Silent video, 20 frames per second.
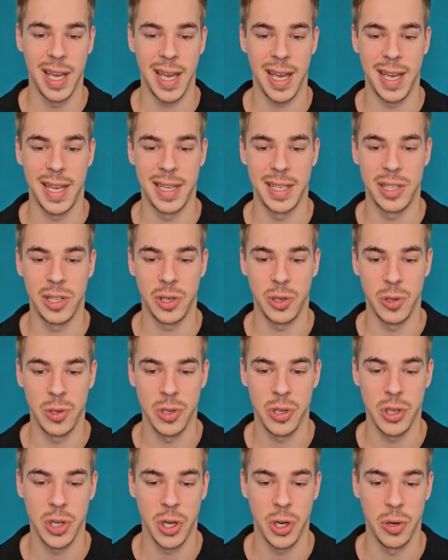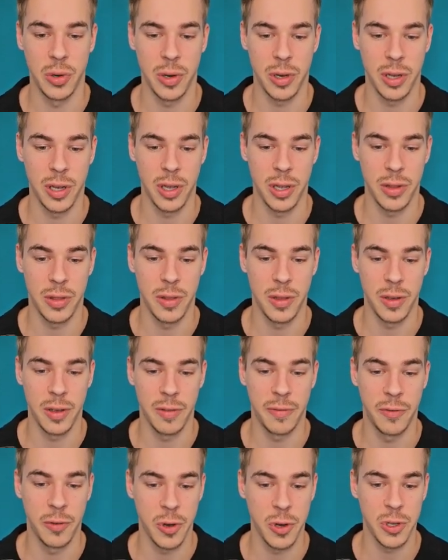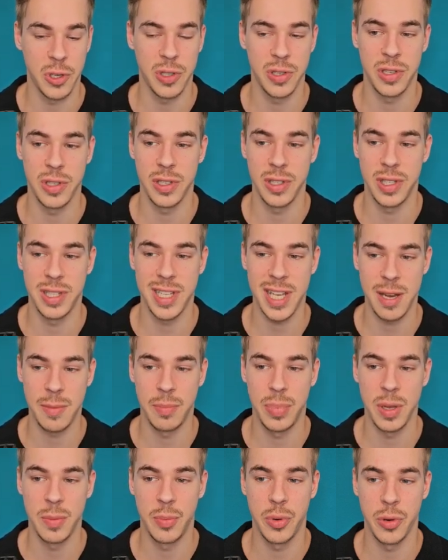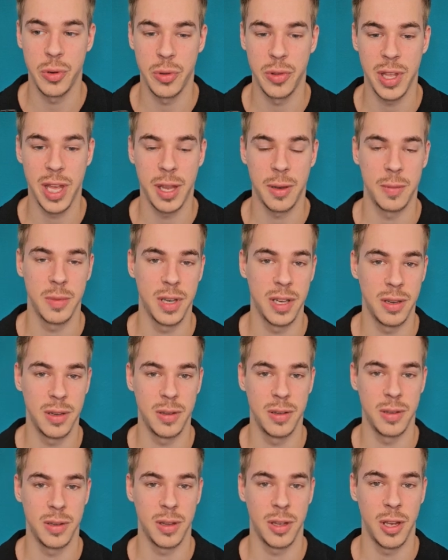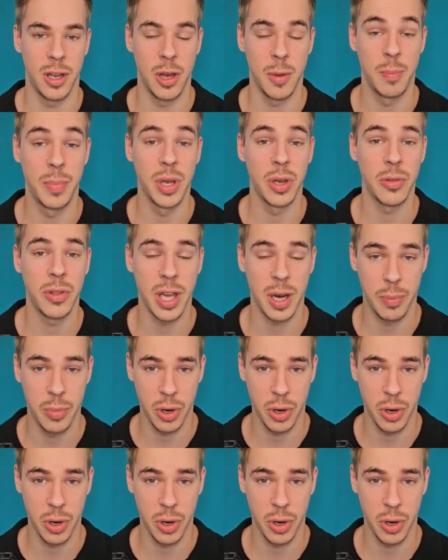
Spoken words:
And also the first 10 people that built their